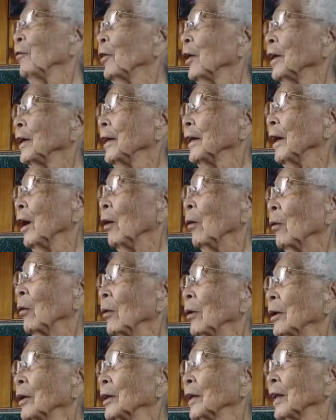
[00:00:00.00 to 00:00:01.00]
right now.
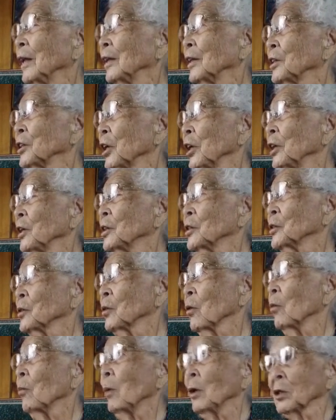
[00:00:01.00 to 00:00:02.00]
Mm-hmm. They changed
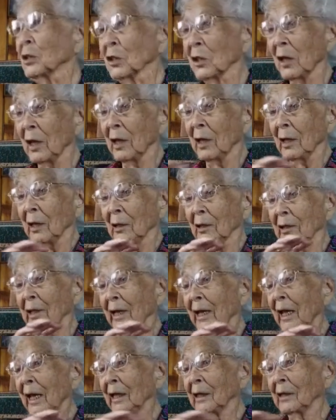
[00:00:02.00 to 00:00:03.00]
so much.
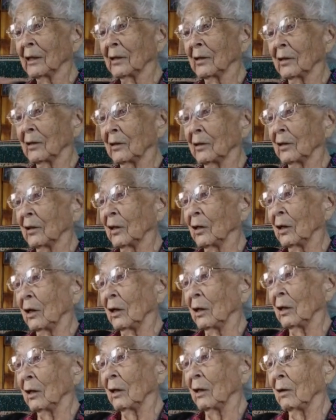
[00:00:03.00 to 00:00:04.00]
They had
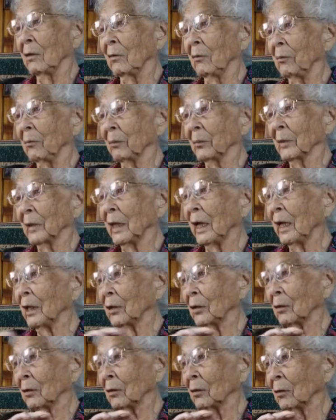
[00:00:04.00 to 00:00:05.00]

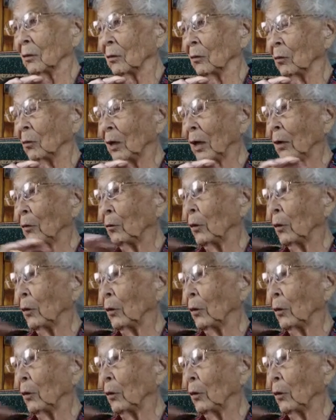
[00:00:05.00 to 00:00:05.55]
Nulato